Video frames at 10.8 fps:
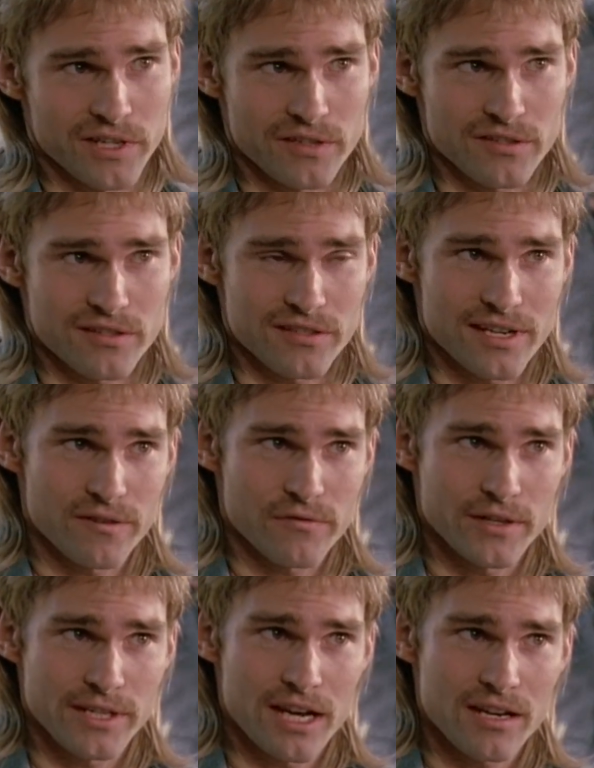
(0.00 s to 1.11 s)
fuckers decide to
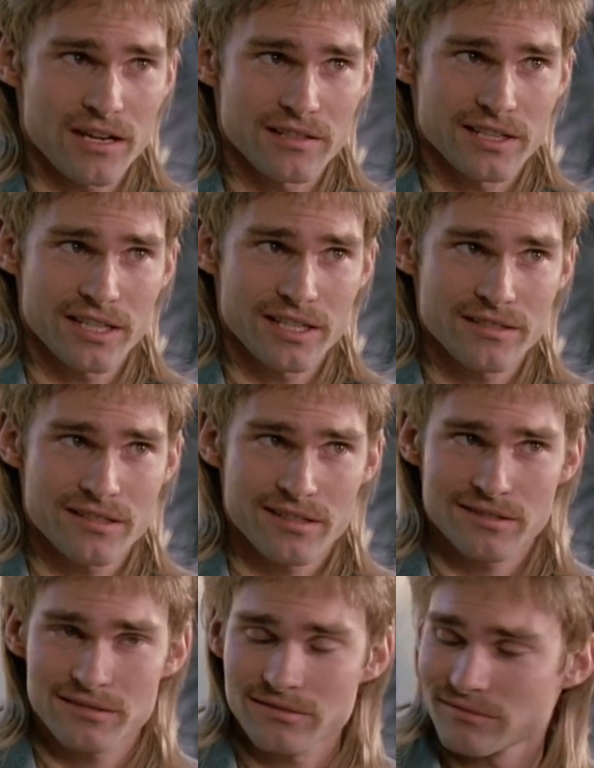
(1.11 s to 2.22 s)
freak out on the kids,
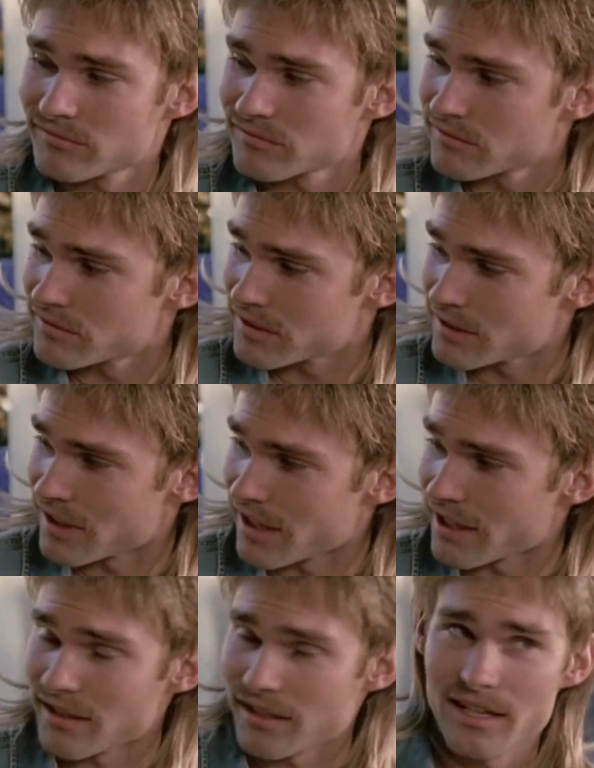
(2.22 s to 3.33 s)
I
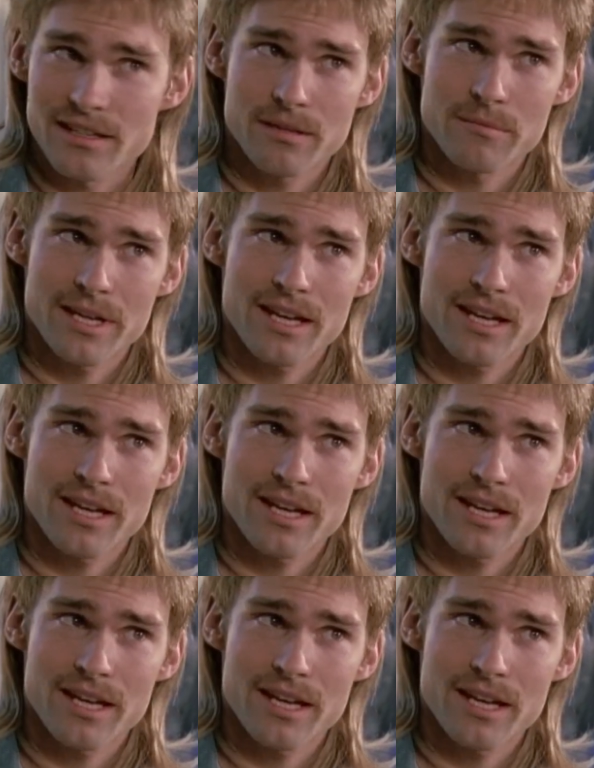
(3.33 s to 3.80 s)
get to take them